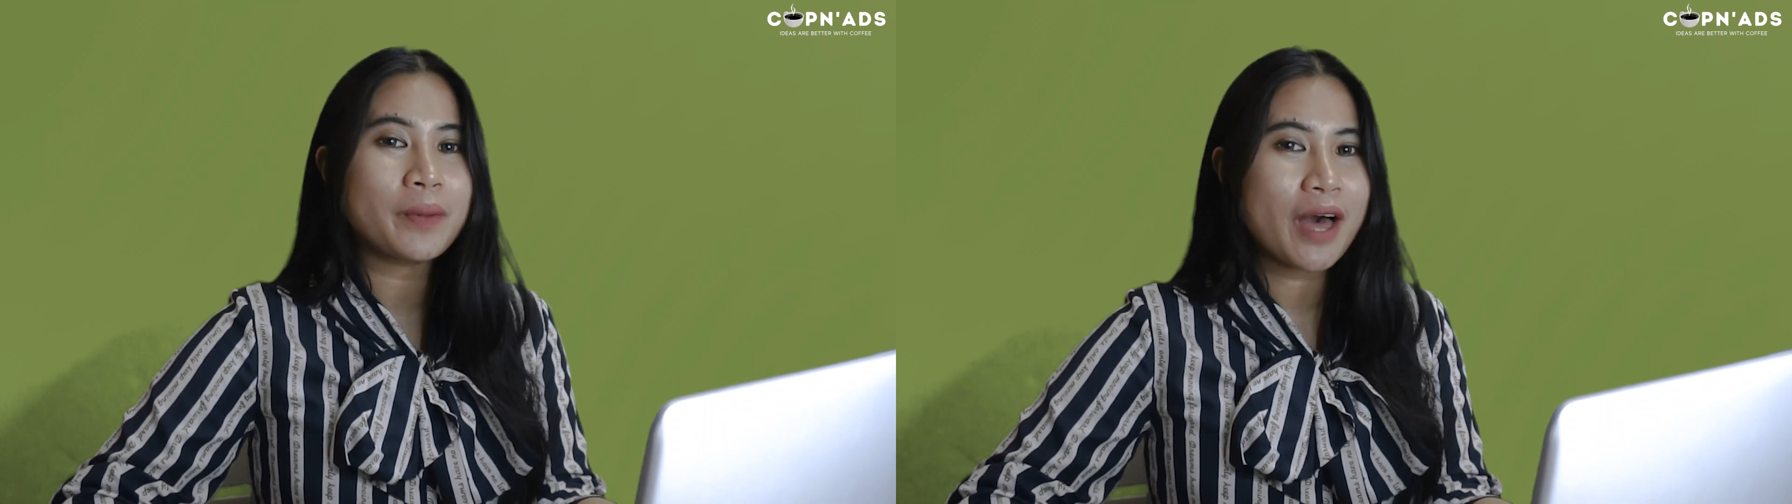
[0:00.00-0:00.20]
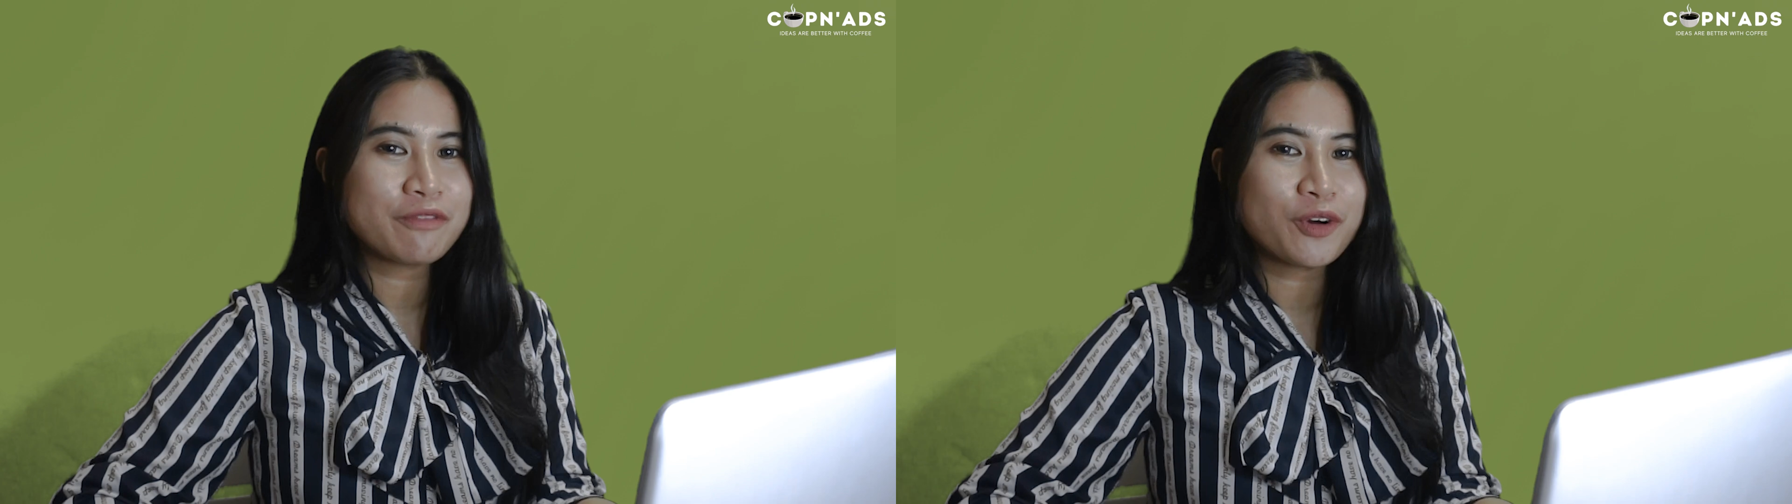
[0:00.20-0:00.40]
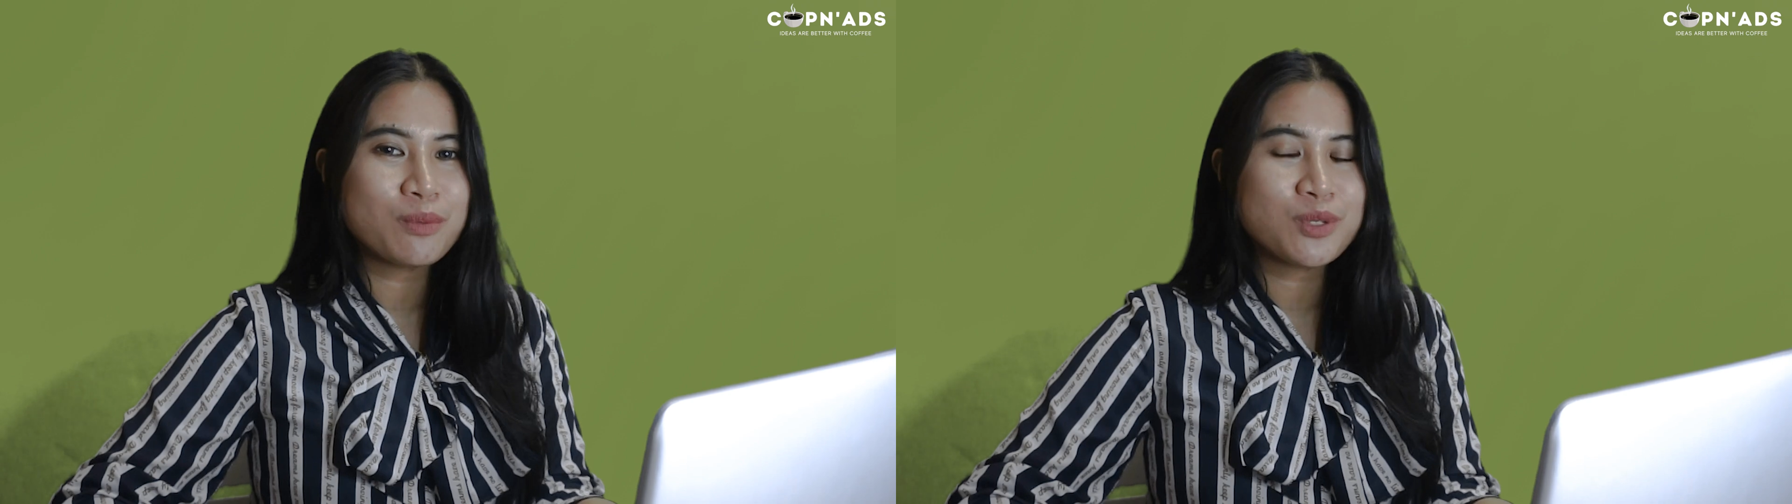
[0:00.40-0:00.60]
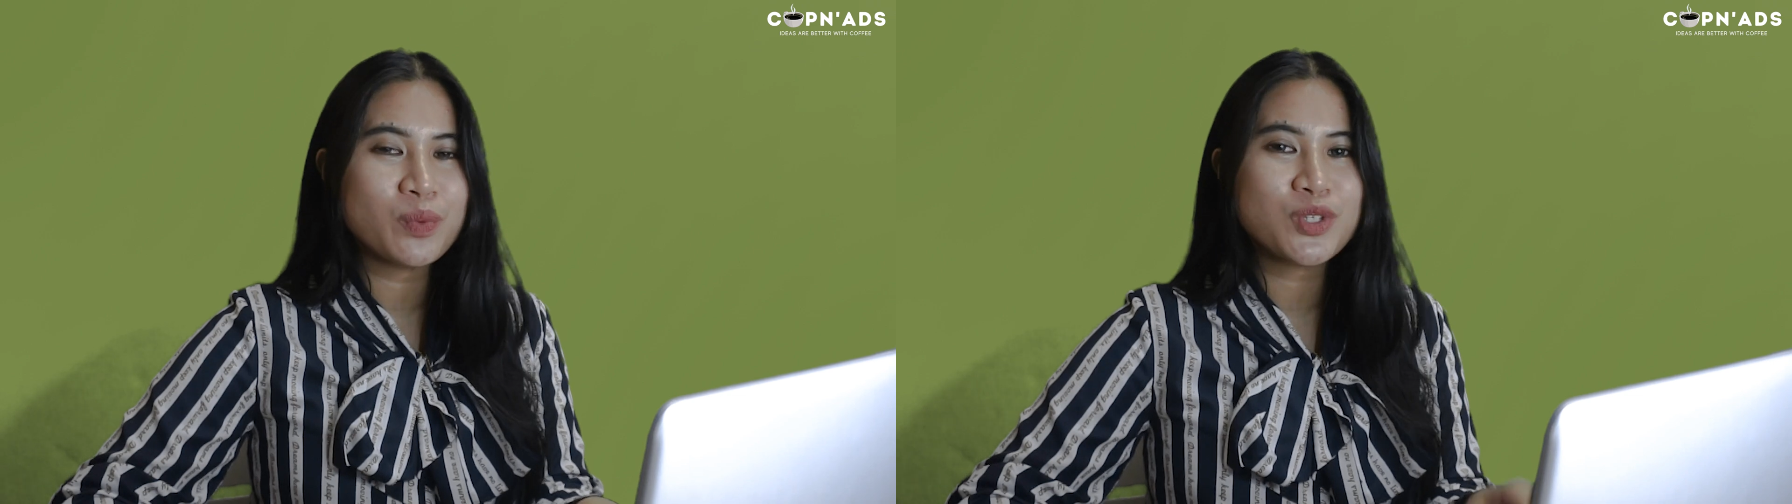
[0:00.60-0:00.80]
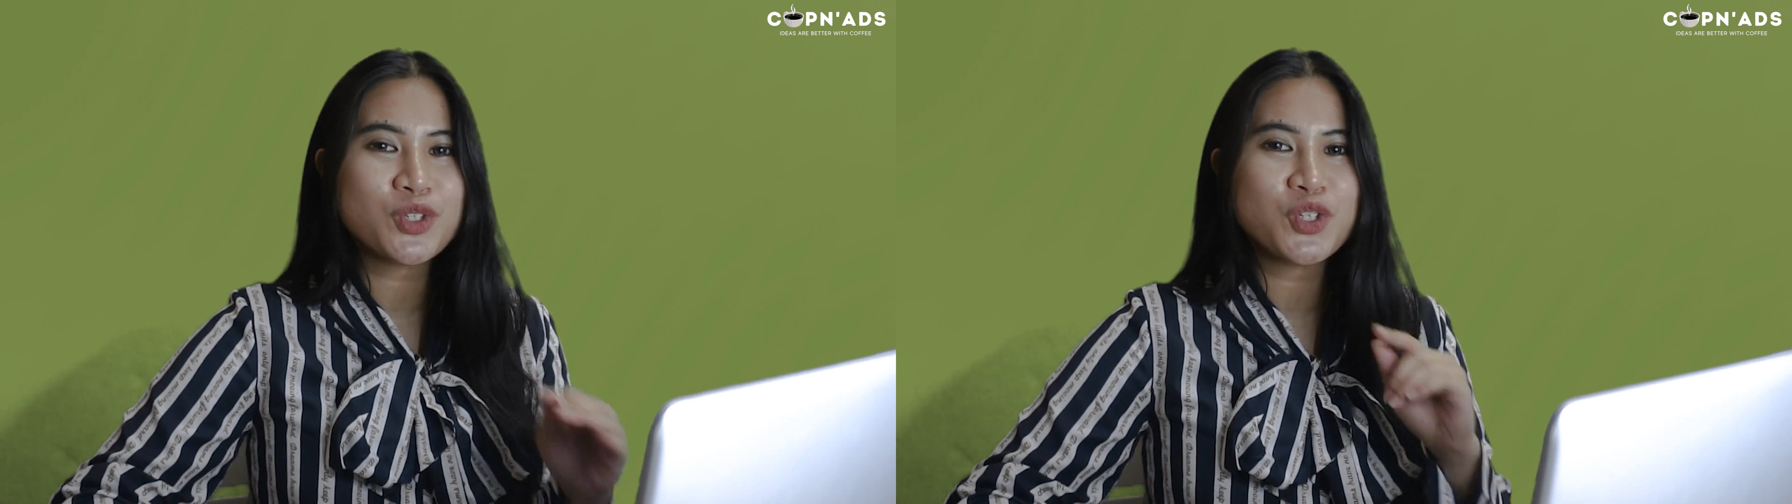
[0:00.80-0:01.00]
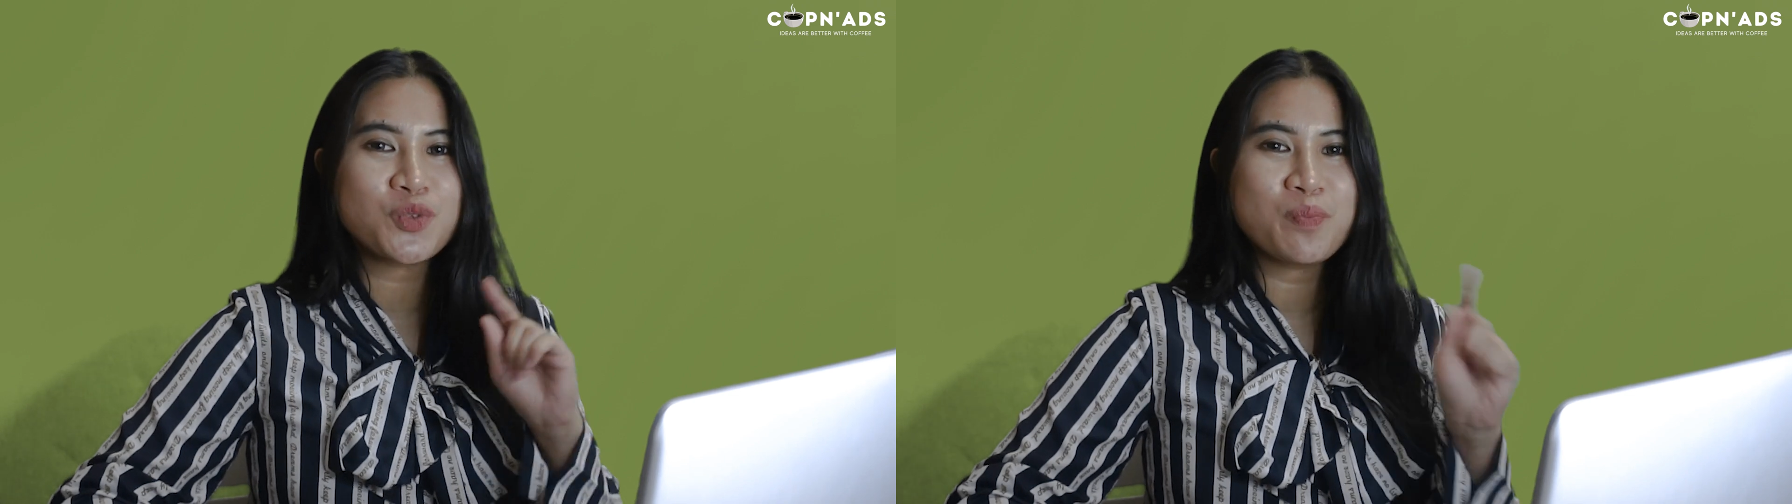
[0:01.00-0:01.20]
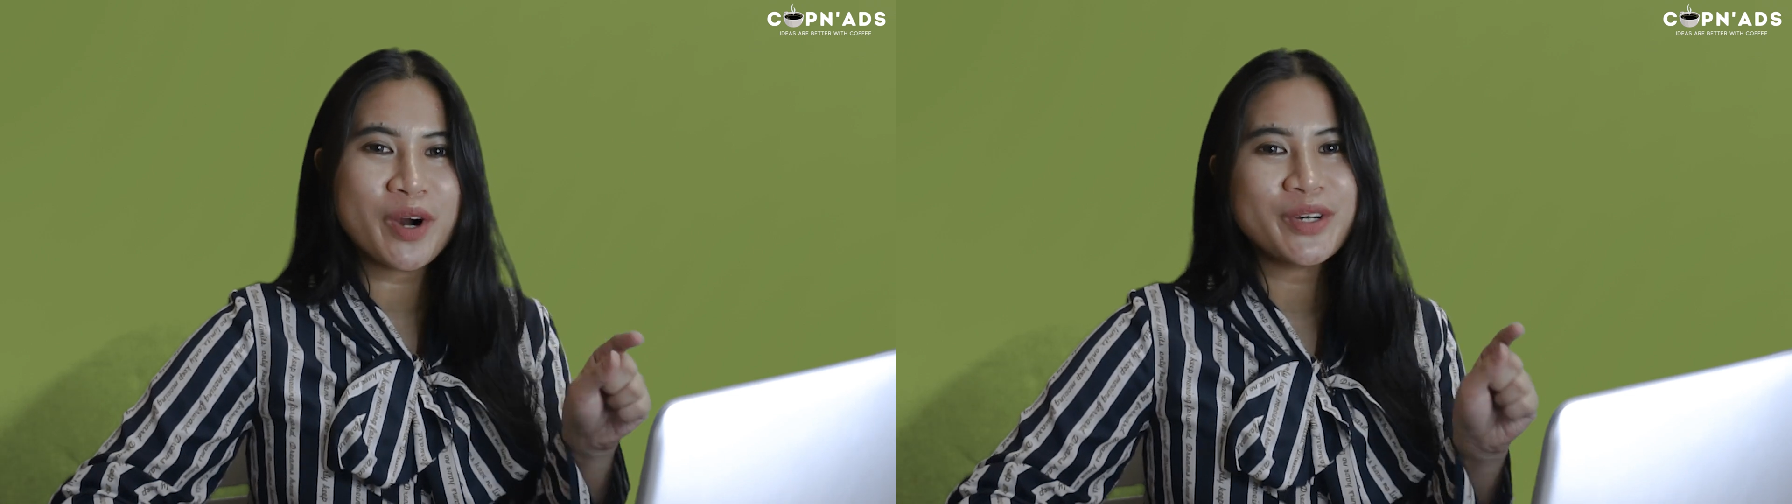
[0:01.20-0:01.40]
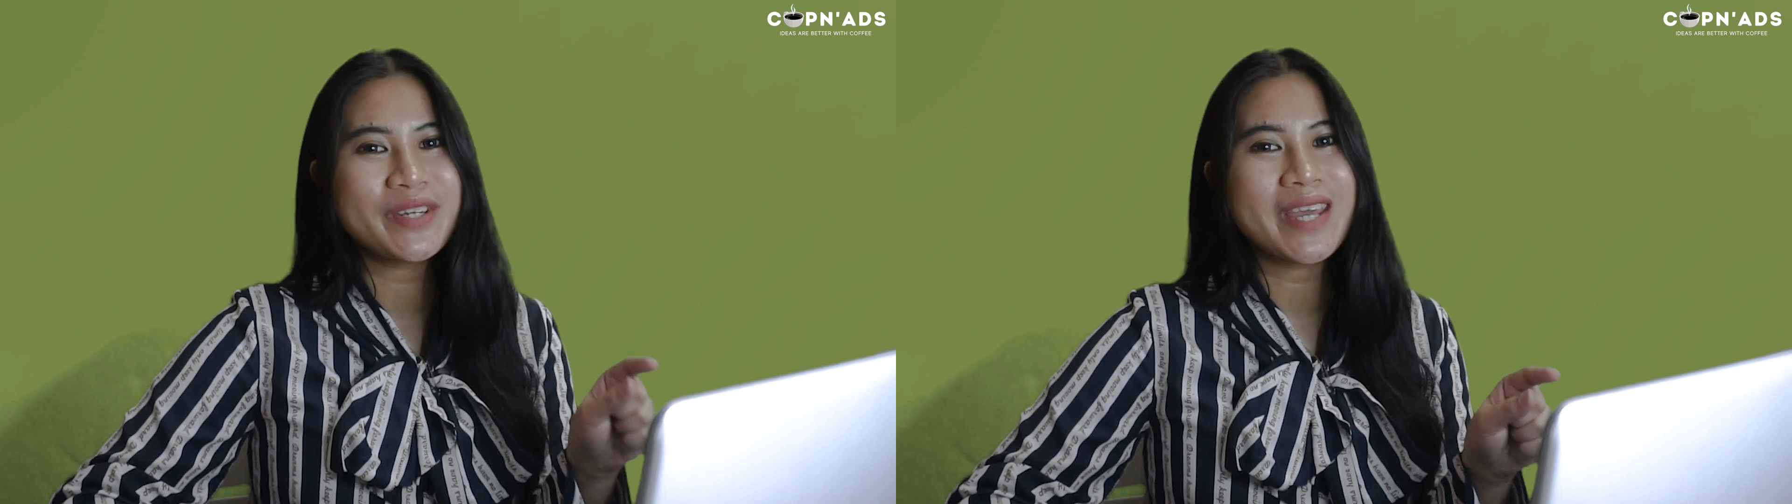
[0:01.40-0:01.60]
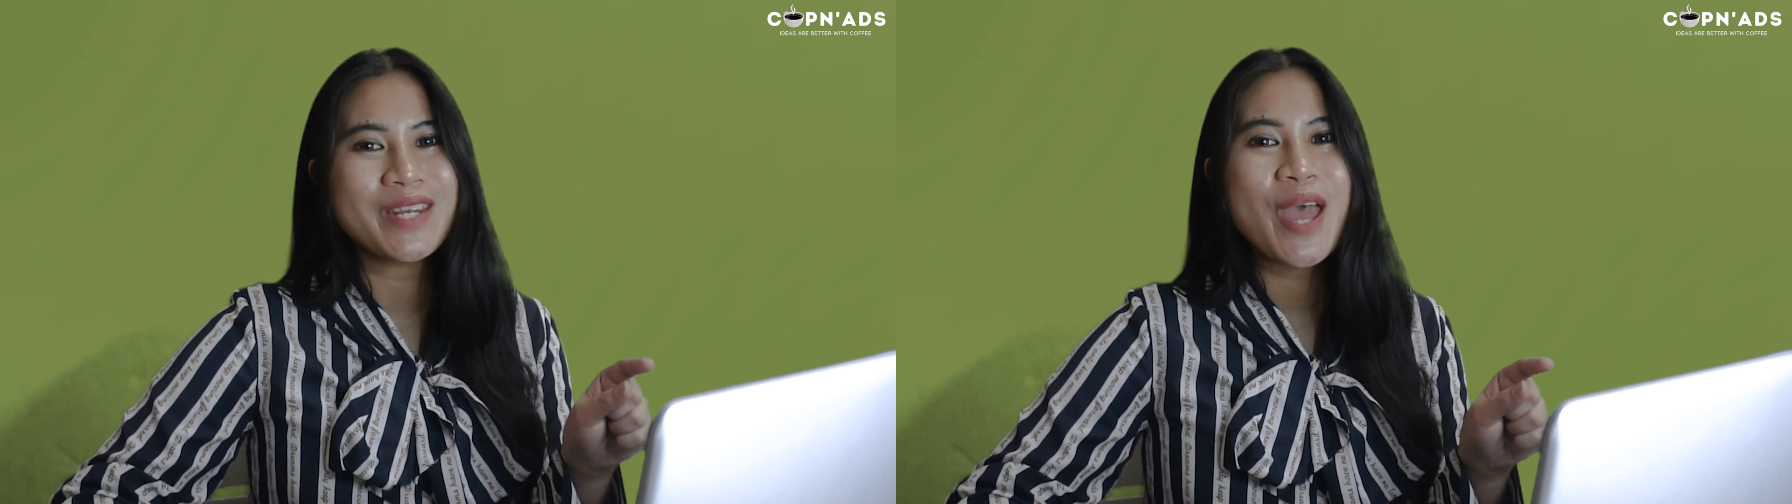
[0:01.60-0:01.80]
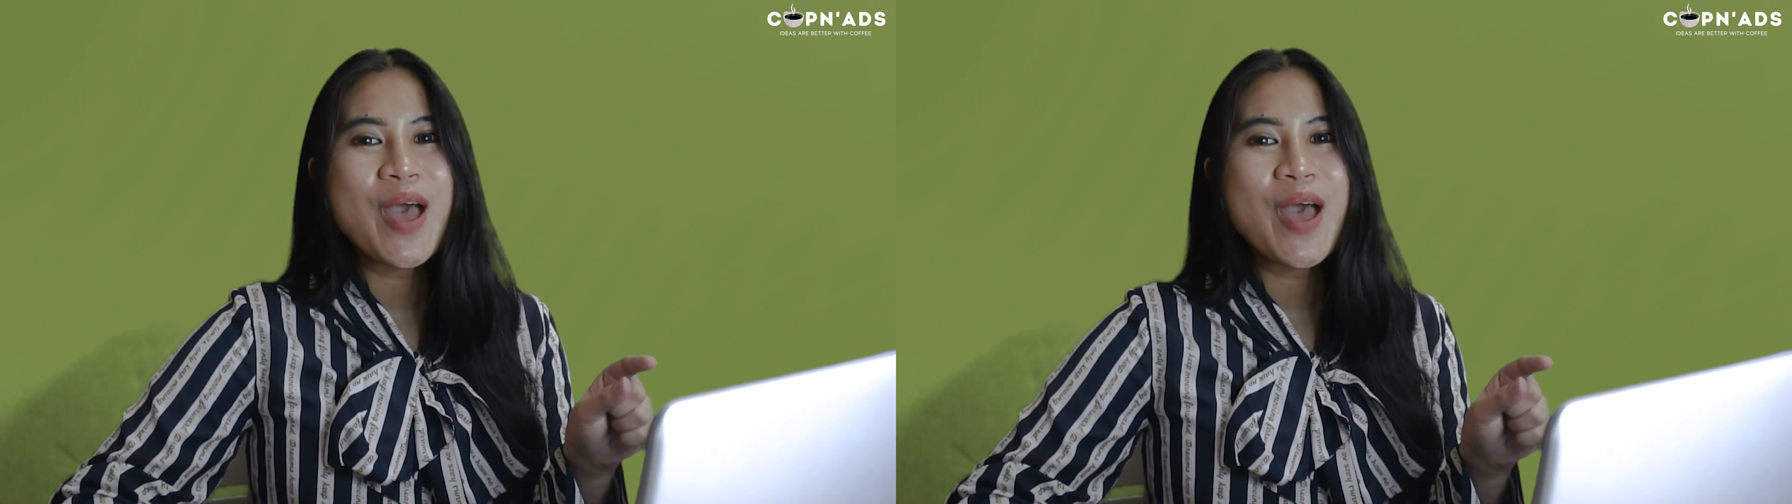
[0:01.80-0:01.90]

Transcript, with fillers: platforms with search bar in it,